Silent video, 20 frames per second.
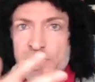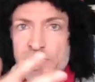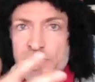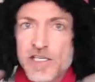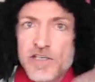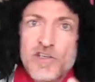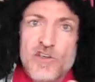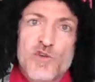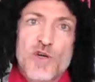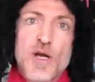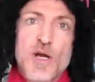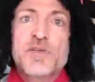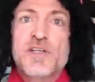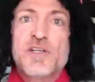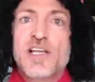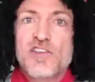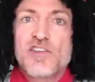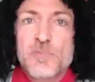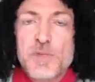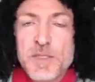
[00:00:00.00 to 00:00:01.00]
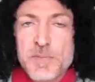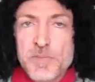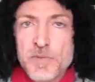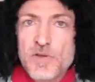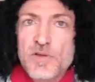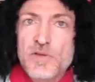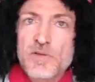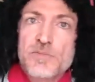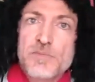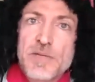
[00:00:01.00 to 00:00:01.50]
getting disrupted as
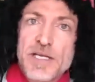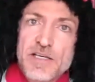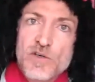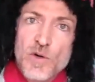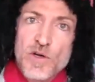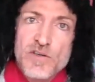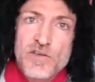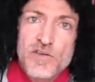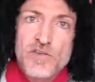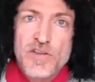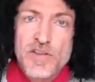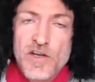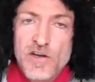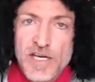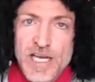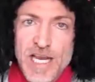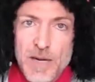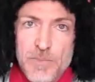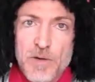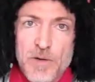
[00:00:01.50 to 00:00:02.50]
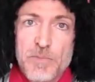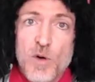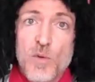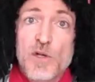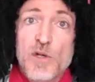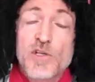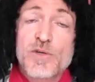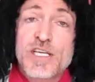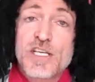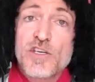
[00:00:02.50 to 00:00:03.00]
people make noises in their camera. But
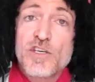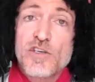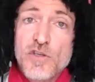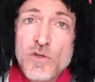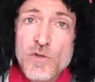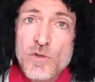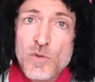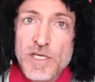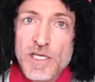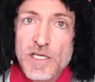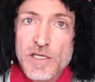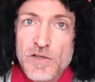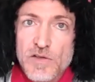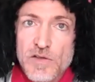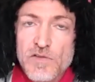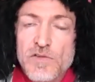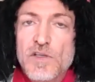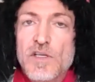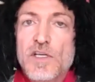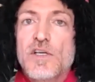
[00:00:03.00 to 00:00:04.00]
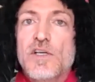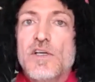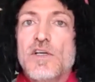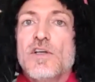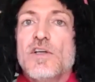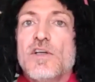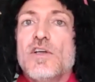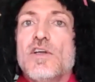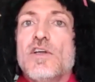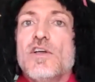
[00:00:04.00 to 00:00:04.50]
what you can do is
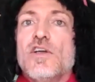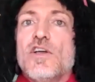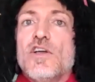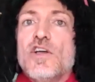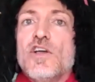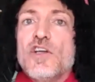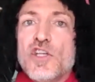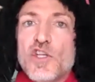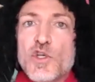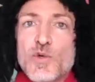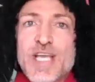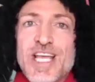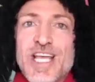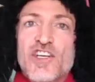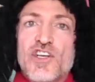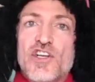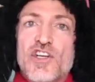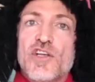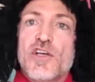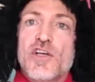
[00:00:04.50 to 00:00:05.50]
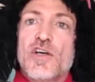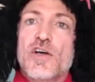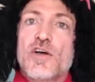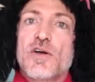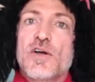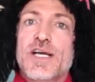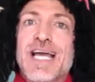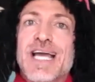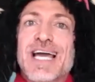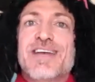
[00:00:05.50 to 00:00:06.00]
you can
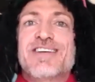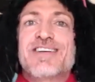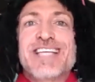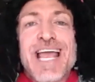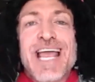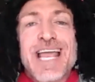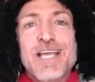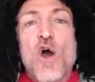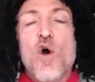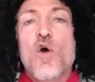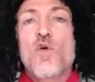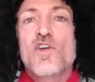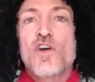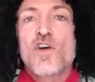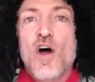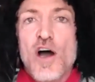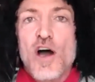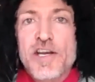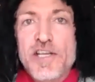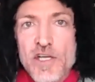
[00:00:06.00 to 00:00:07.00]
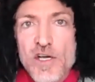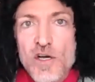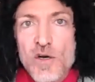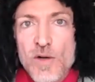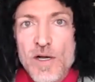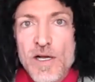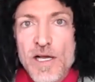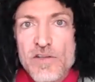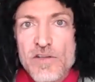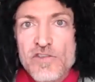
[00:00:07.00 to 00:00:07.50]
kind of take over
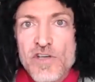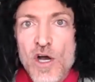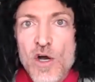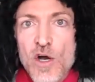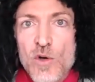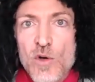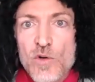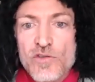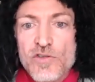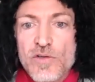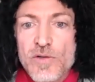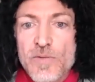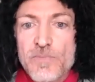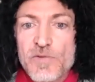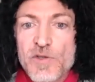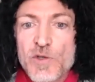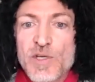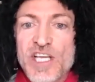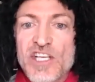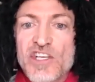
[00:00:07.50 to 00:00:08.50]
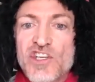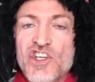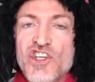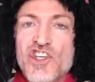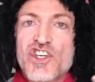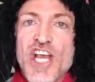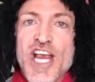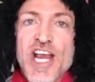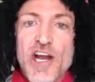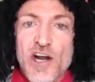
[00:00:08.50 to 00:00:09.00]
audio as host. You can
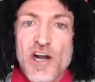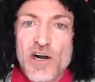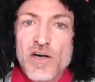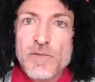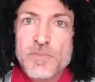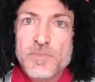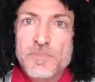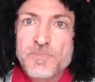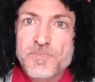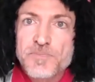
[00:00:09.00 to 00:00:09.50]
share,